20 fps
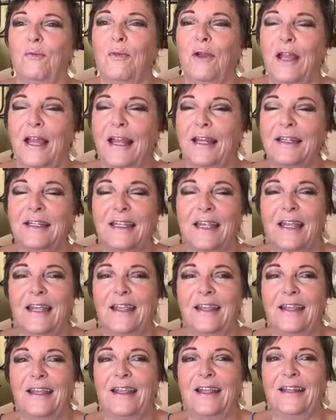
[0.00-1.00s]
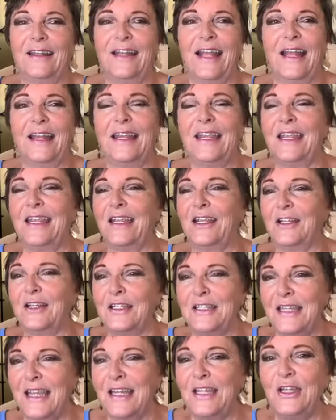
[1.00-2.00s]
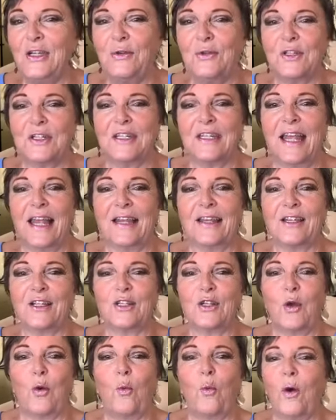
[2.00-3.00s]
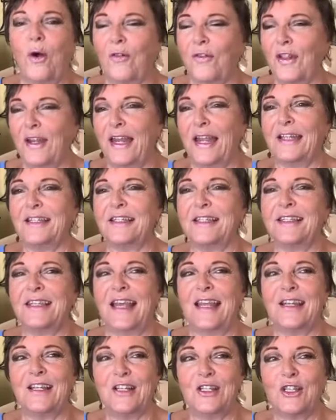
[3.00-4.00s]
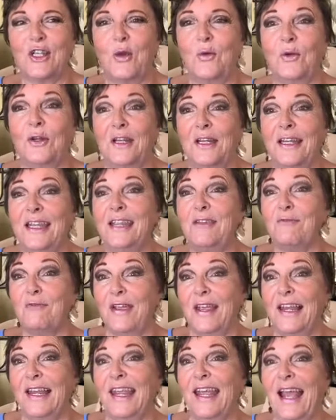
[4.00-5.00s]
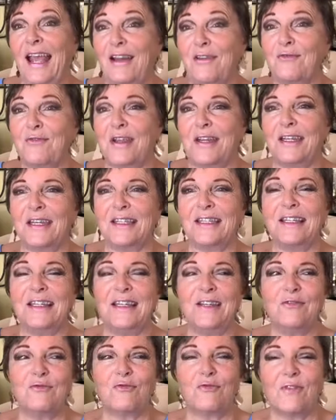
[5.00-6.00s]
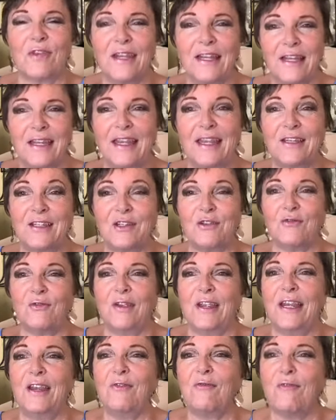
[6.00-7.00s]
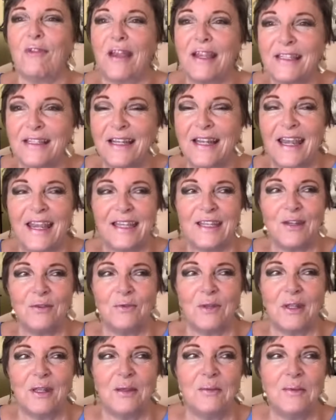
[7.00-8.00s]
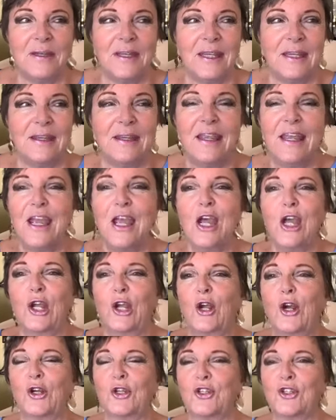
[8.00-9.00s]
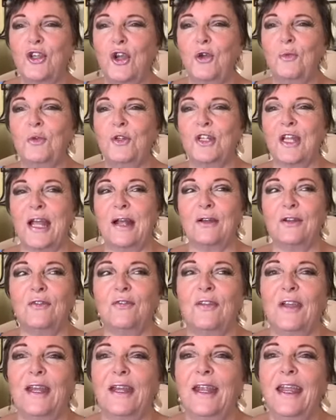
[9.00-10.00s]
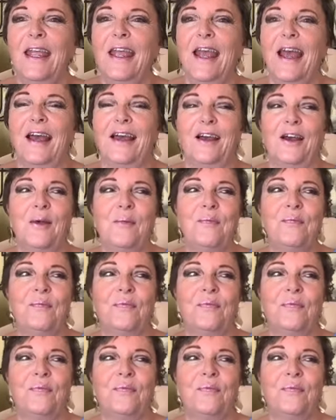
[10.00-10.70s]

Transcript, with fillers: and then he continued to tell us what the letter said and so on. And he really had read it, and it really it had really resonated with him, and he got so much out of it. Um,